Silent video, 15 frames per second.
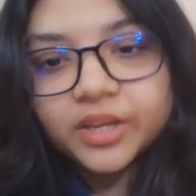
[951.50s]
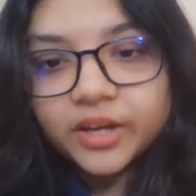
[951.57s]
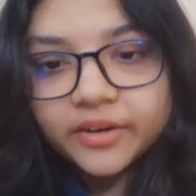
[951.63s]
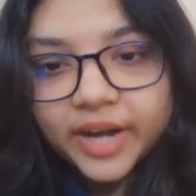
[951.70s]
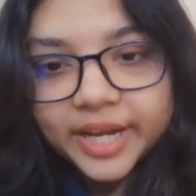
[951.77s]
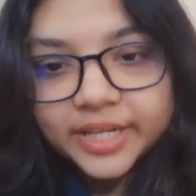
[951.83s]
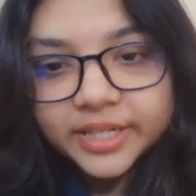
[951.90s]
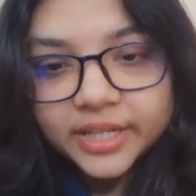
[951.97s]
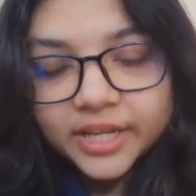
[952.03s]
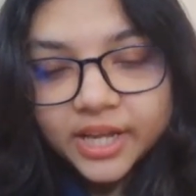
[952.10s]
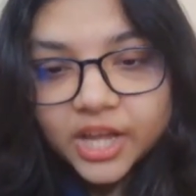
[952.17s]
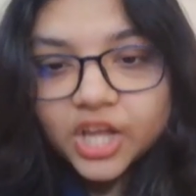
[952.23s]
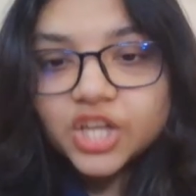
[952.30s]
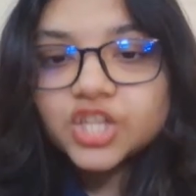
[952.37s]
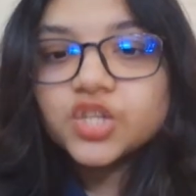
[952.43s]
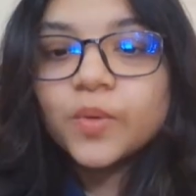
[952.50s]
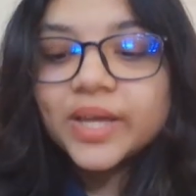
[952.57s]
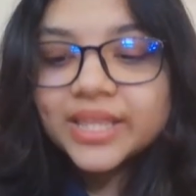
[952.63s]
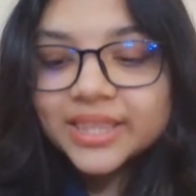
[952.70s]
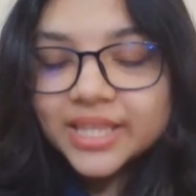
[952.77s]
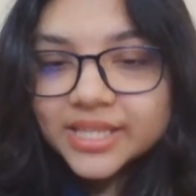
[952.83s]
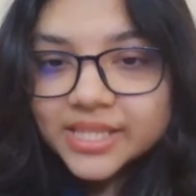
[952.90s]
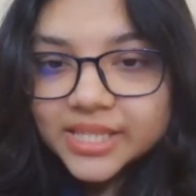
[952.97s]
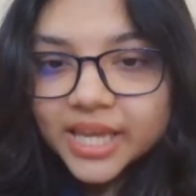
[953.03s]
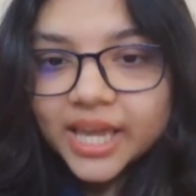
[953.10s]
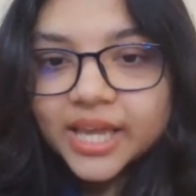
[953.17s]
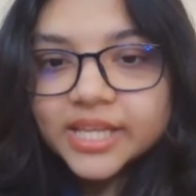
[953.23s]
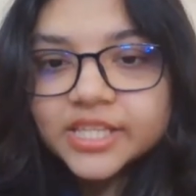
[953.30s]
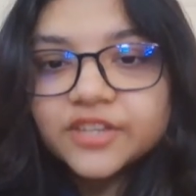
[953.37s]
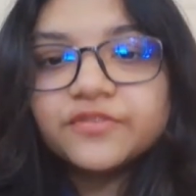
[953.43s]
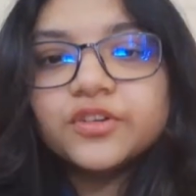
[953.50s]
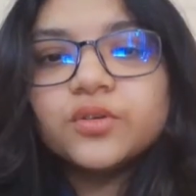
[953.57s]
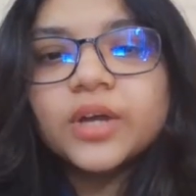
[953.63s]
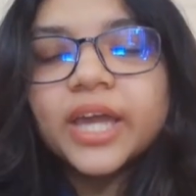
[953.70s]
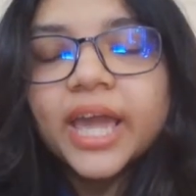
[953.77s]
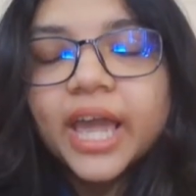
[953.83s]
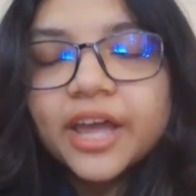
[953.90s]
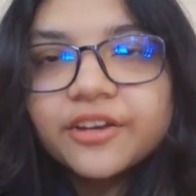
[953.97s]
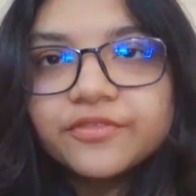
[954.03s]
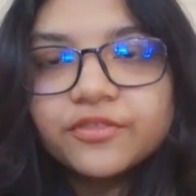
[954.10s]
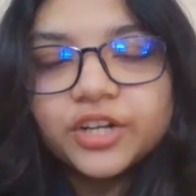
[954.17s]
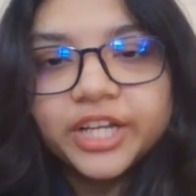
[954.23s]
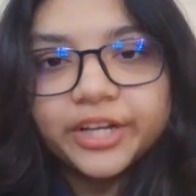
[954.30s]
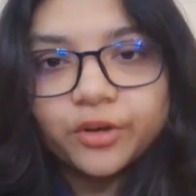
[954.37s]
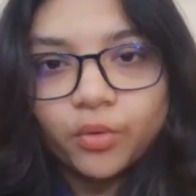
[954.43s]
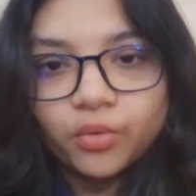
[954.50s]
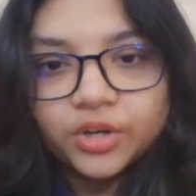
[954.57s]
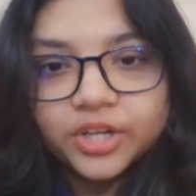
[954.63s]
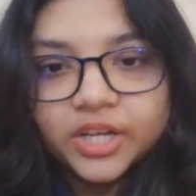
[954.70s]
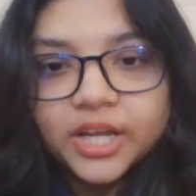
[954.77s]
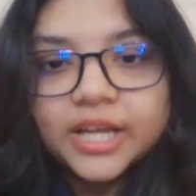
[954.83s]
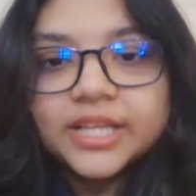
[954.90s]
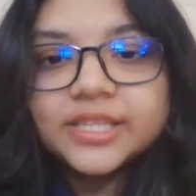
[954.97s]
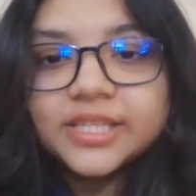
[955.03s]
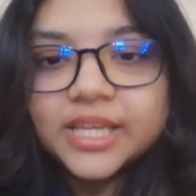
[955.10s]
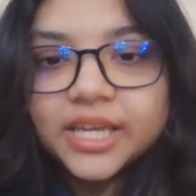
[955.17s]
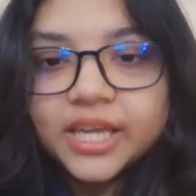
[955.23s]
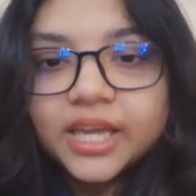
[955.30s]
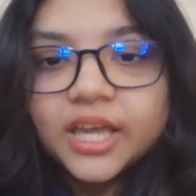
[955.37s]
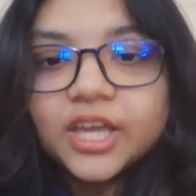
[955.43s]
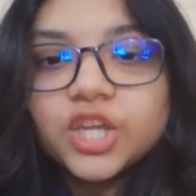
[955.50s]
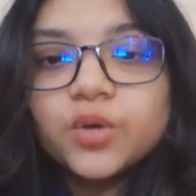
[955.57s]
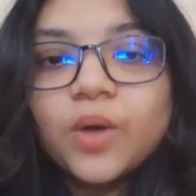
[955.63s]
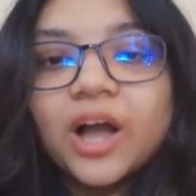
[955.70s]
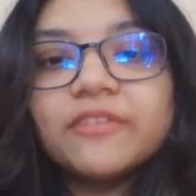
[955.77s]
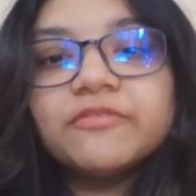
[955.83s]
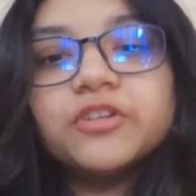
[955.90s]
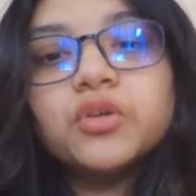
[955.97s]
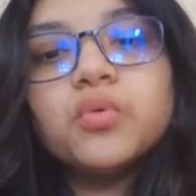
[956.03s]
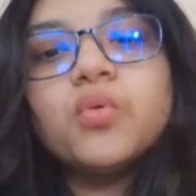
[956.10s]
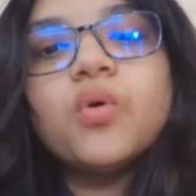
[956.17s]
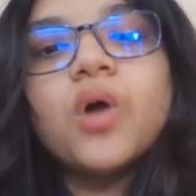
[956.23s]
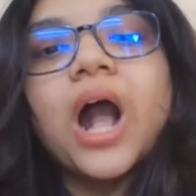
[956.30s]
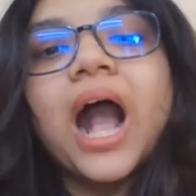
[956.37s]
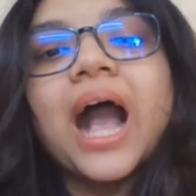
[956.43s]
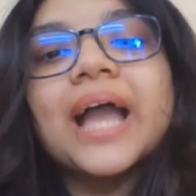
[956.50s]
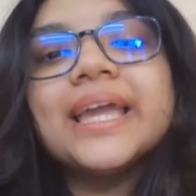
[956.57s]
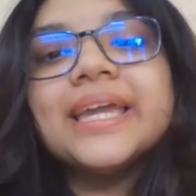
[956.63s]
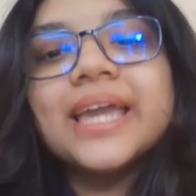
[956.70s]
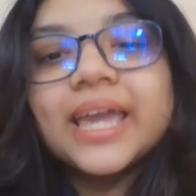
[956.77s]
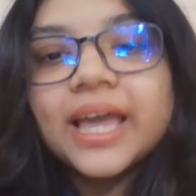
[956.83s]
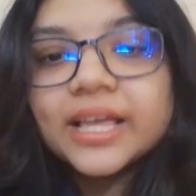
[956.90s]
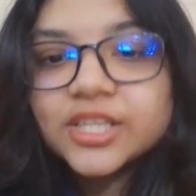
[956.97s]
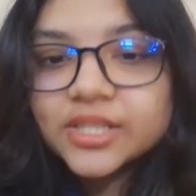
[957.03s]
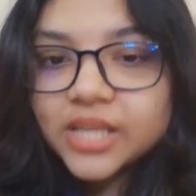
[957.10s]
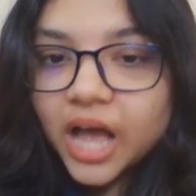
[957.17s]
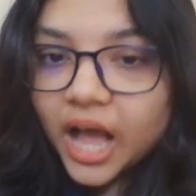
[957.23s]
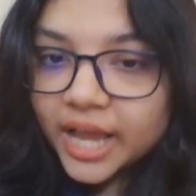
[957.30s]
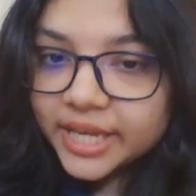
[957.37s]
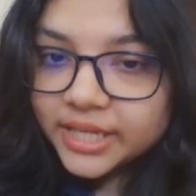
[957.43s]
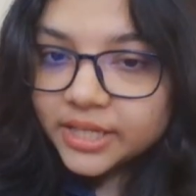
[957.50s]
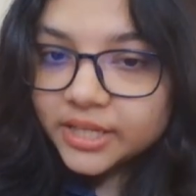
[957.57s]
right? So in this case, if you carefully note, see, you have two IASI,